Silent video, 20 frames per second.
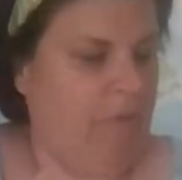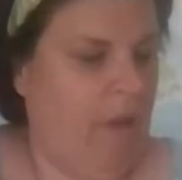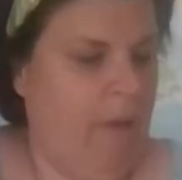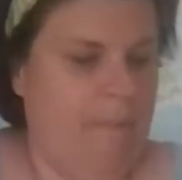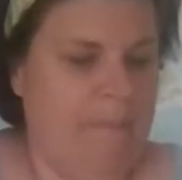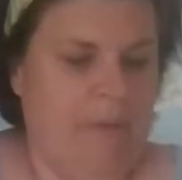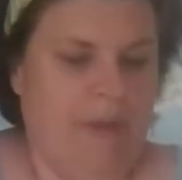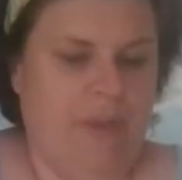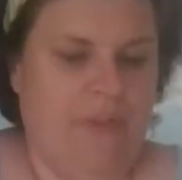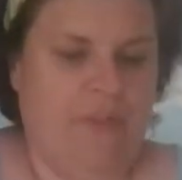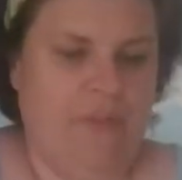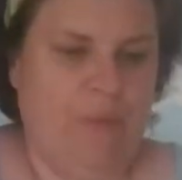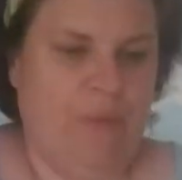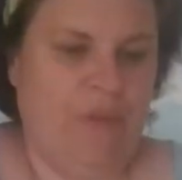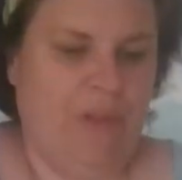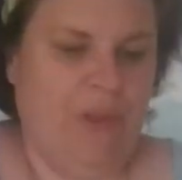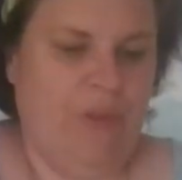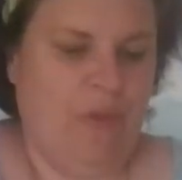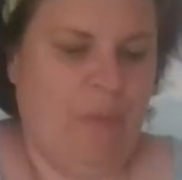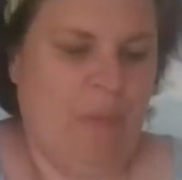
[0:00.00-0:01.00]
Because it
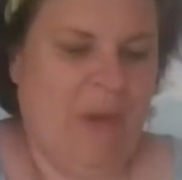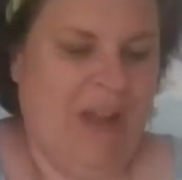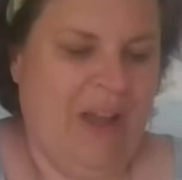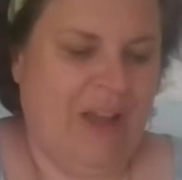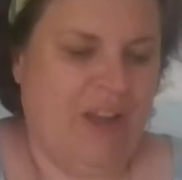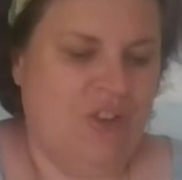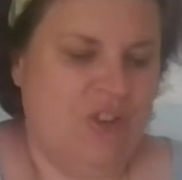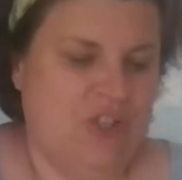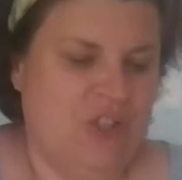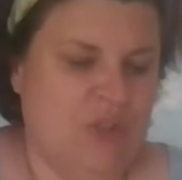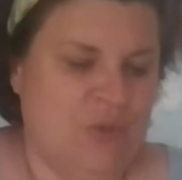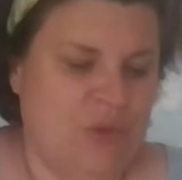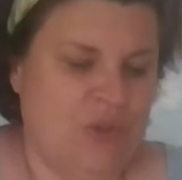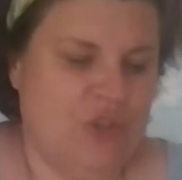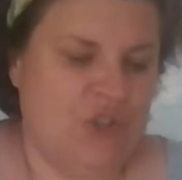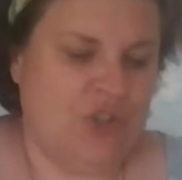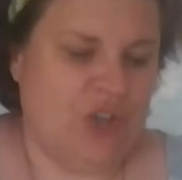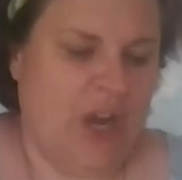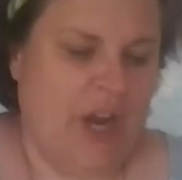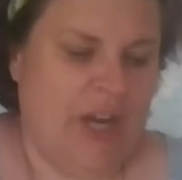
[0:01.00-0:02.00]
was loads of packaging, so it's
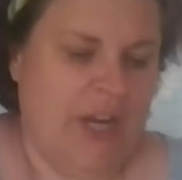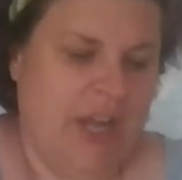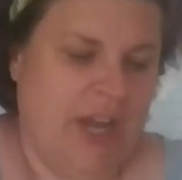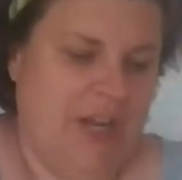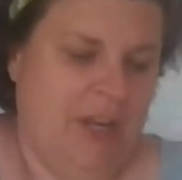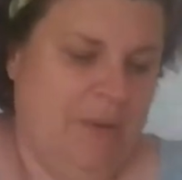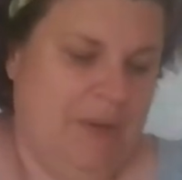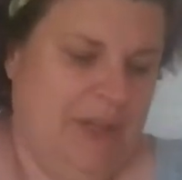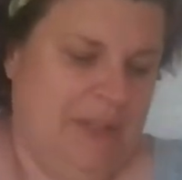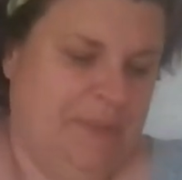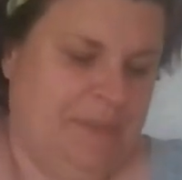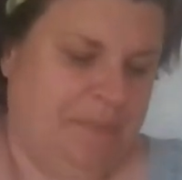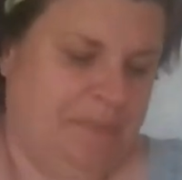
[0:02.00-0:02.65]
shiny anyway.